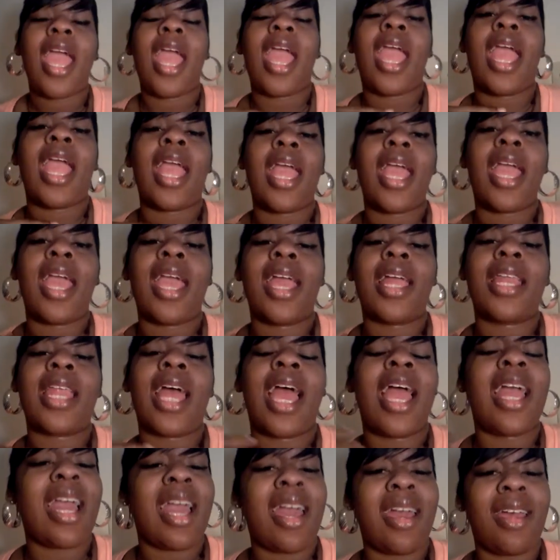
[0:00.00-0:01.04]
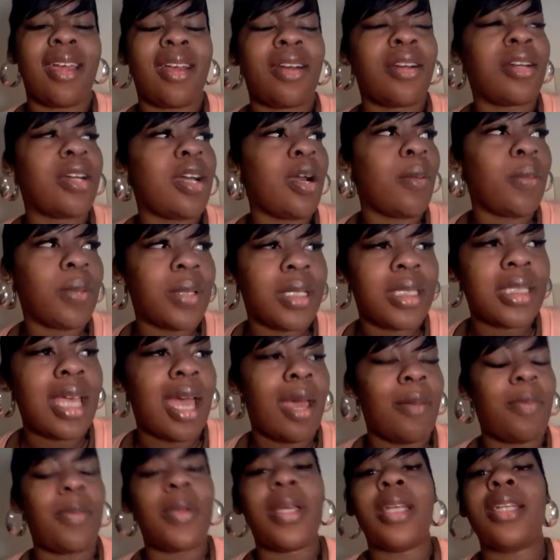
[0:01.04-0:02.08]
And I got a couple of
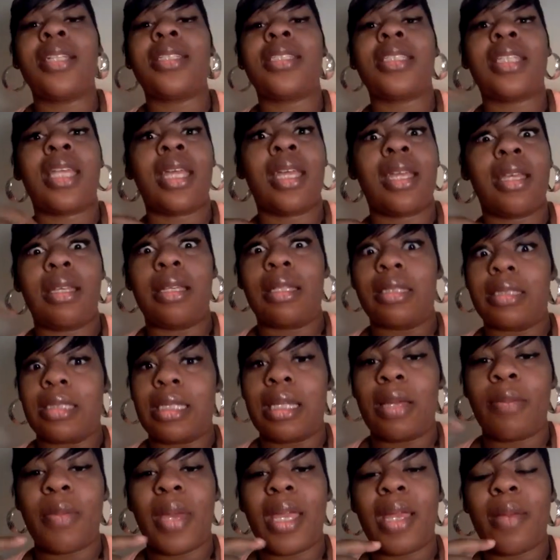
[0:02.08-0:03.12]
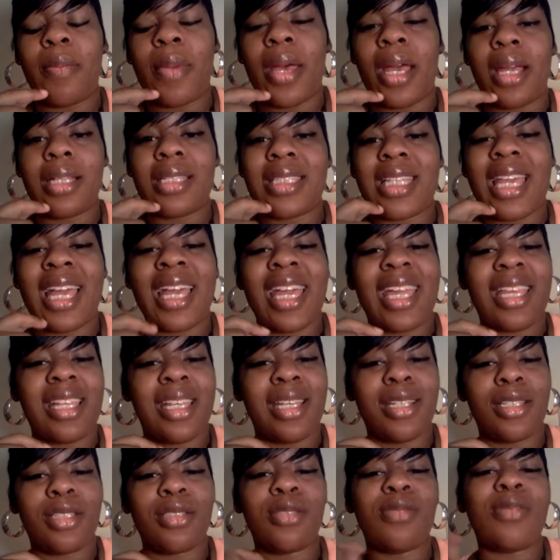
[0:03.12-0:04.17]
topics that's in my inbox I got to get
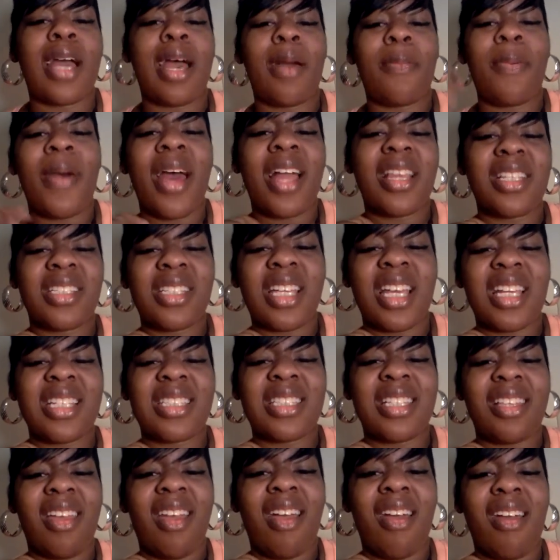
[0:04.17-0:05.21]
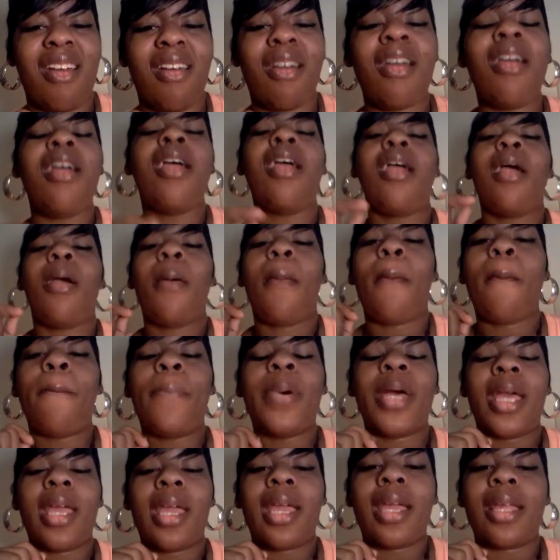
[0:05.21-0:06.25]
to. I apologize to y'all.
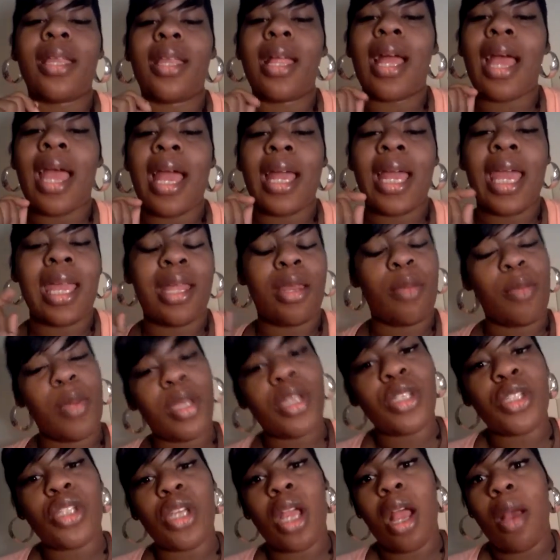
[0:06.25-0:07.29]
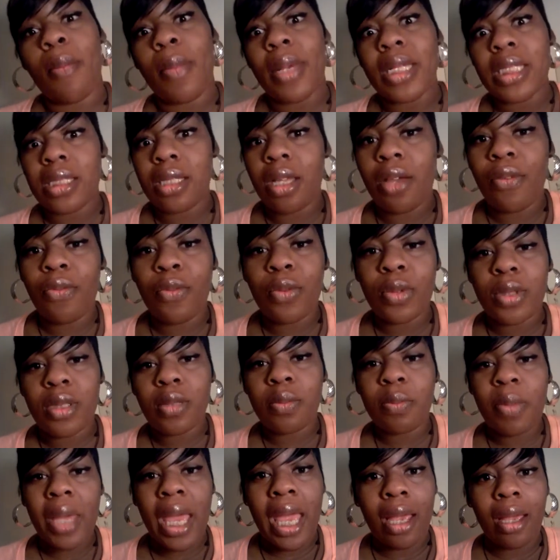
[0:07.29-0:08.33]
But I had to make sure all my stuff was
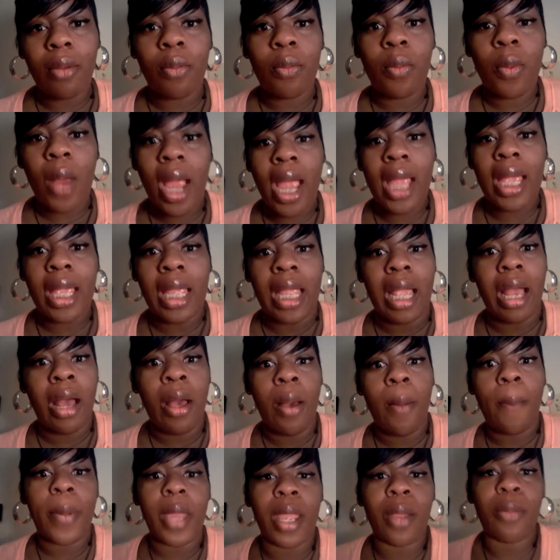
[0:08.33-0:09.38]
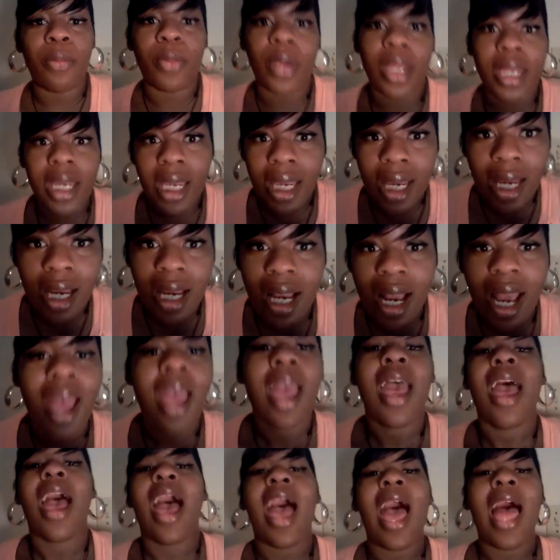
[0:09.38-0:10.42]
back right up and running.
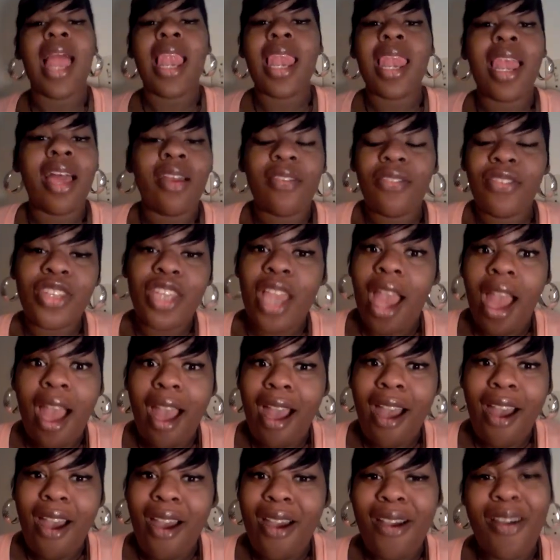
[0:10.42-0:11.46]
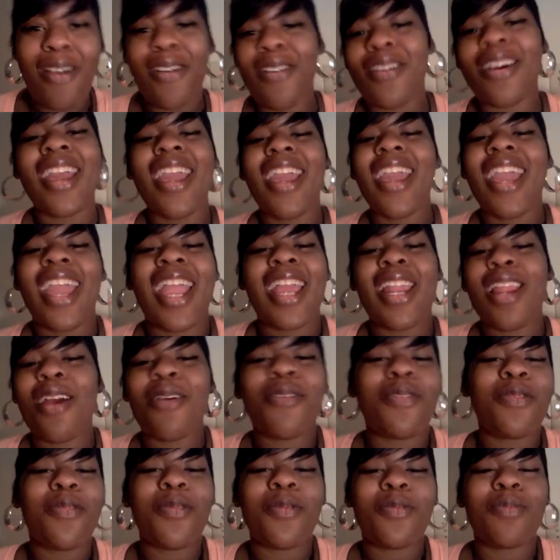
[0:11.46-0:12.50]
I love y'all. And
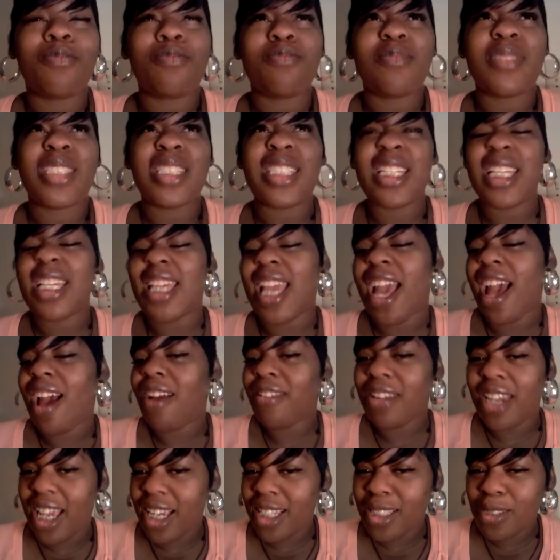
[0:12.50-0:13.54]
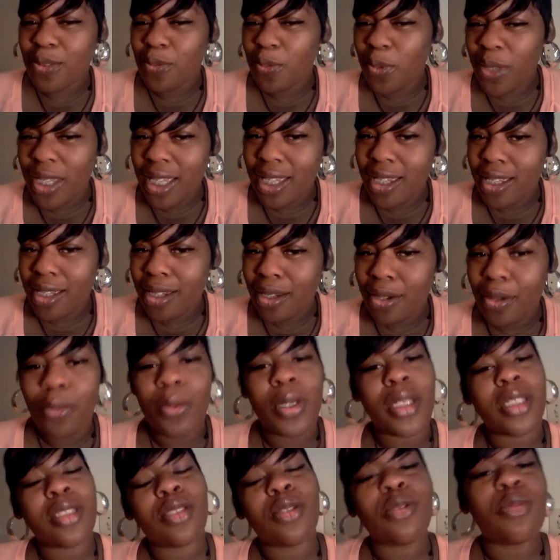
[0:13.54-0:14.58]
I'll see y'all next week
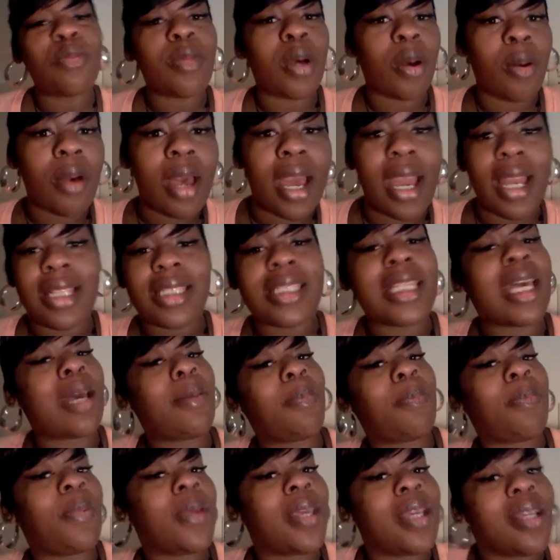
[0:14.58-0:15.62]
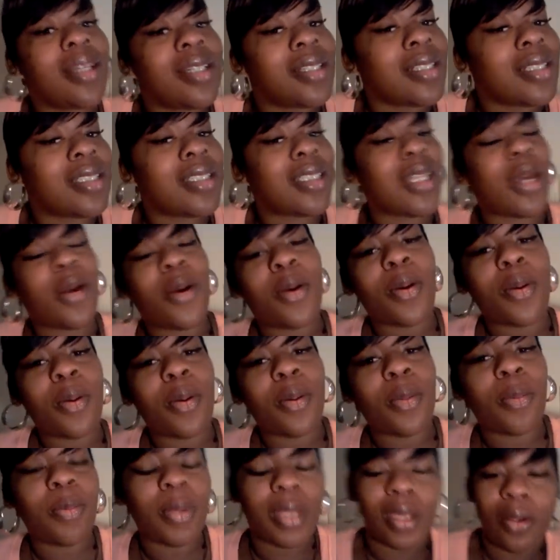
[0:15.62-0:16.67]
with 2 more hot topics. So
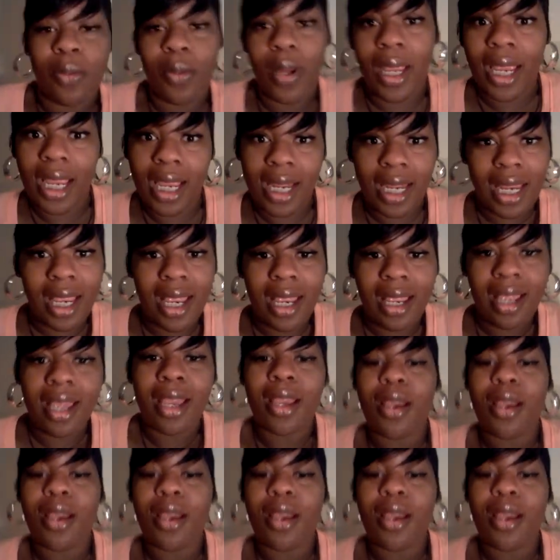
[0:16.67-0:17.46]
be ready.